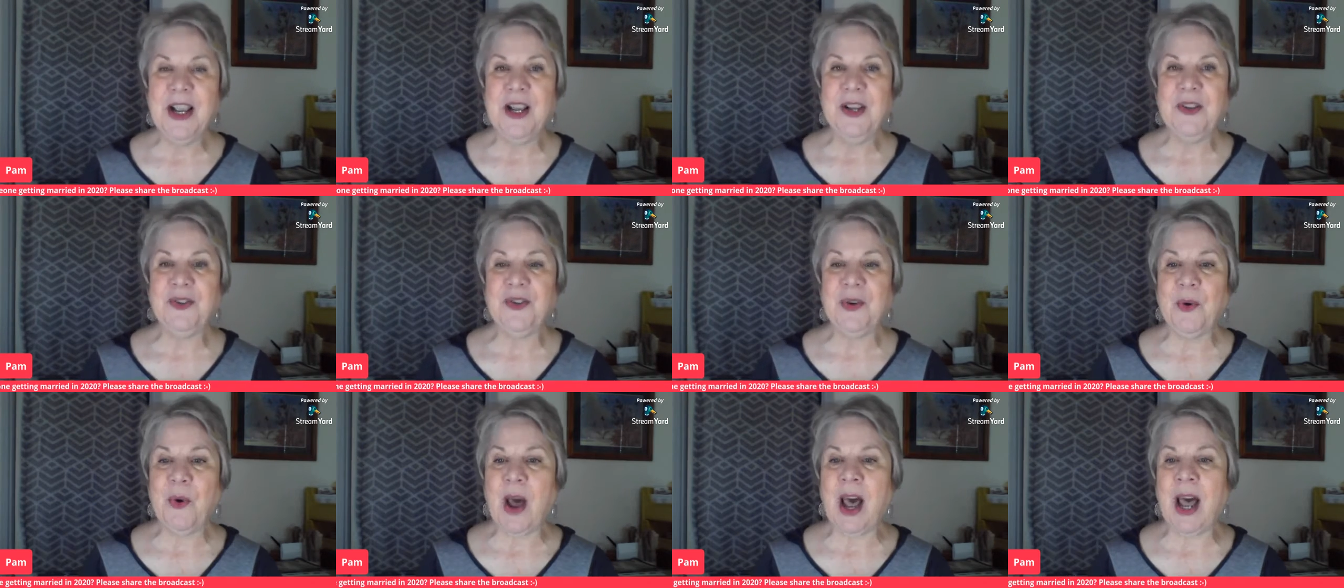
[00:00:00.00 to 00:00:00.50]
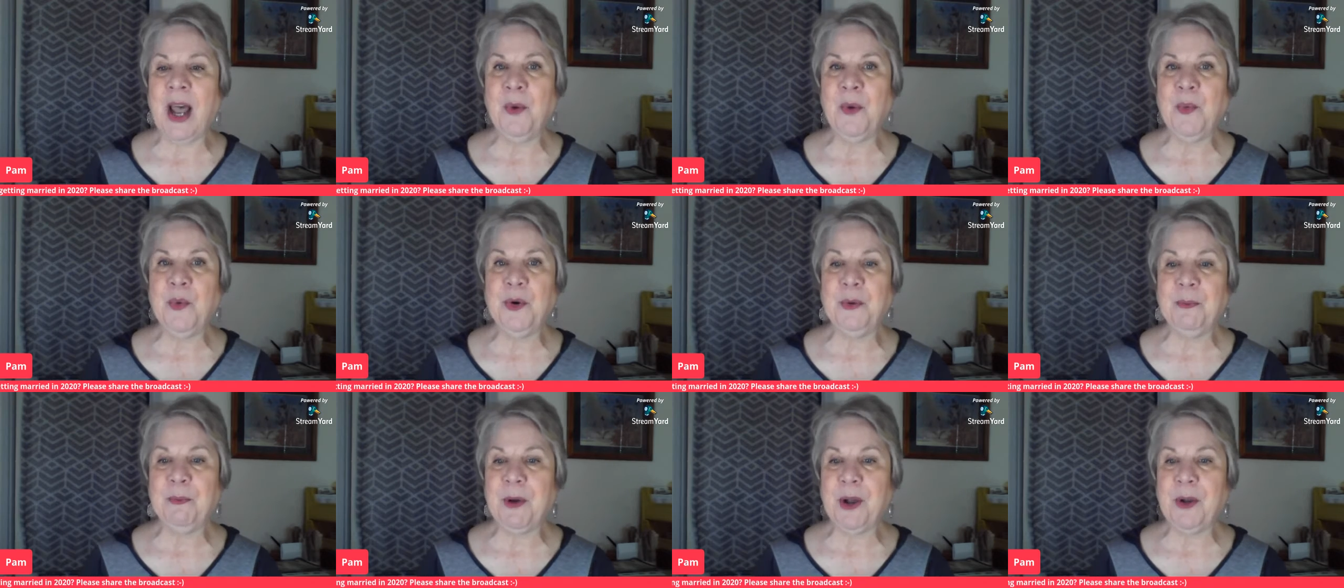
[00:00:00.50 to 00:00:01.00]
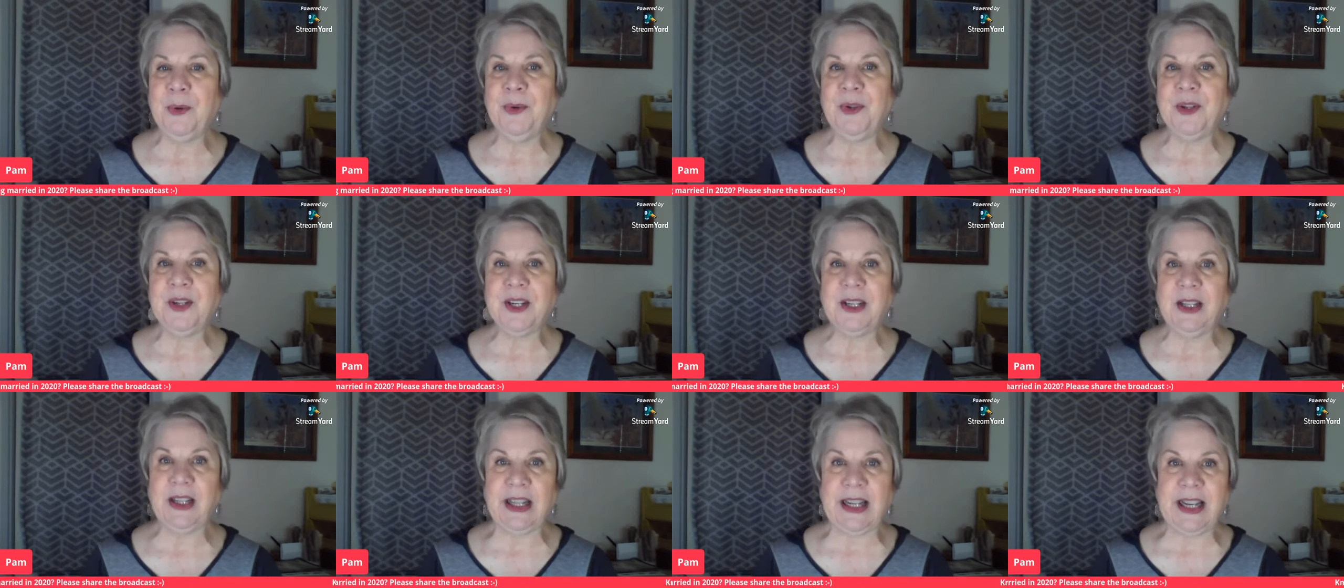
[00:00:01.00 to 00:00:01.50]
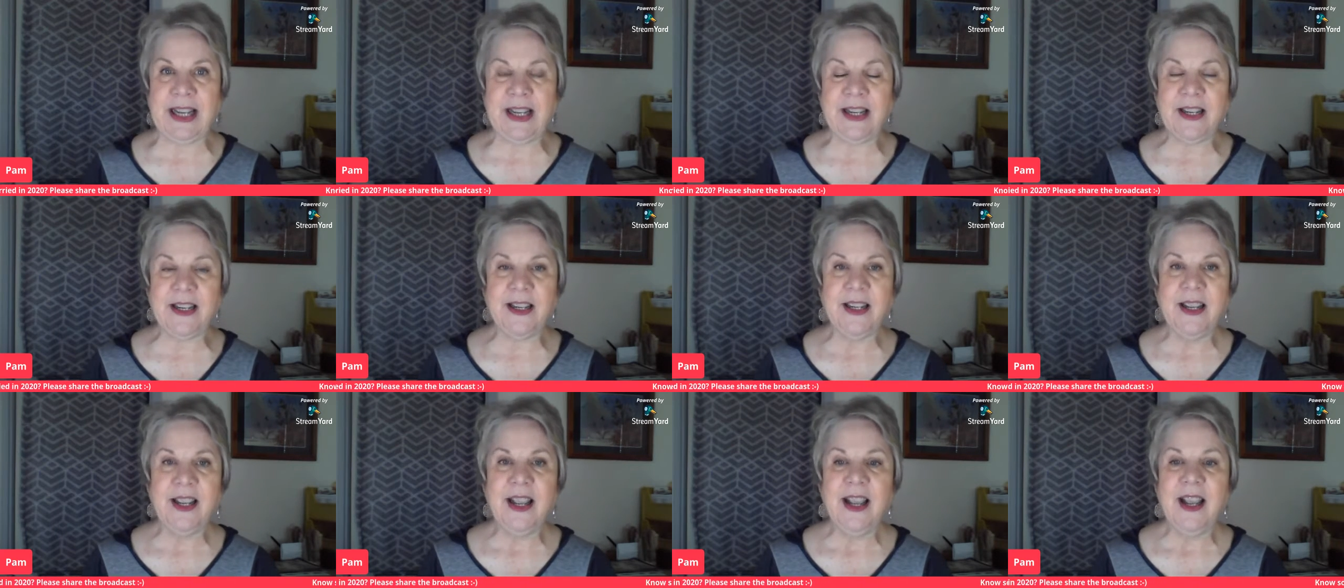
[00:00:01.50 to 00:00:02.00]
So I will post a
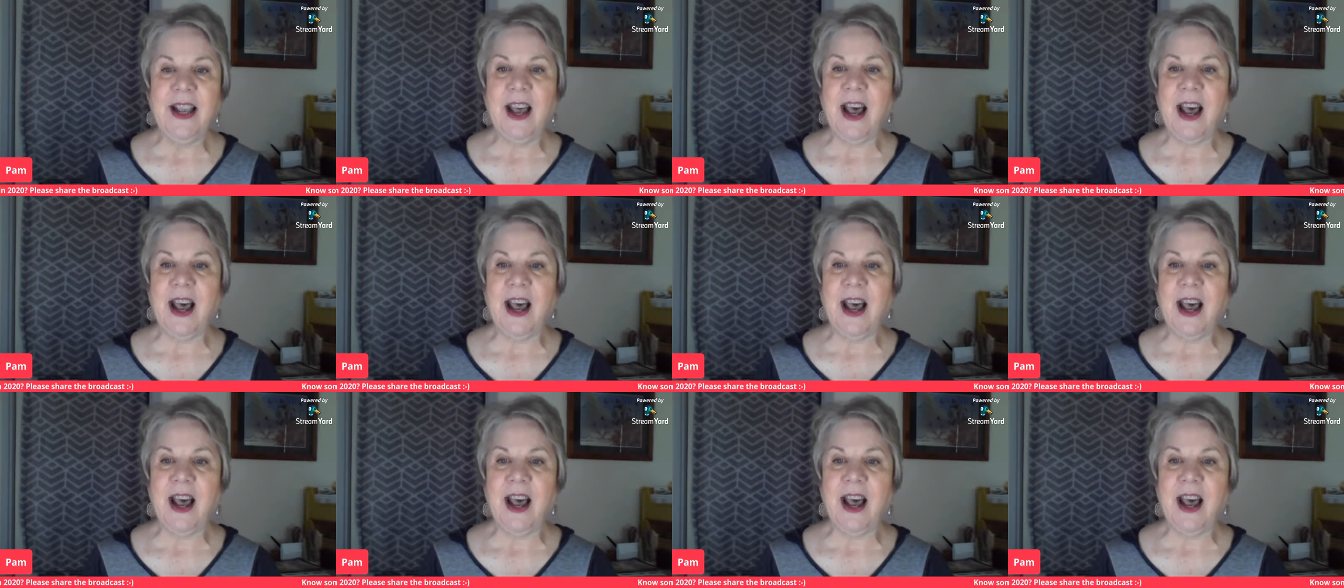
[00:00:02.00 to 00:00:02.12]
link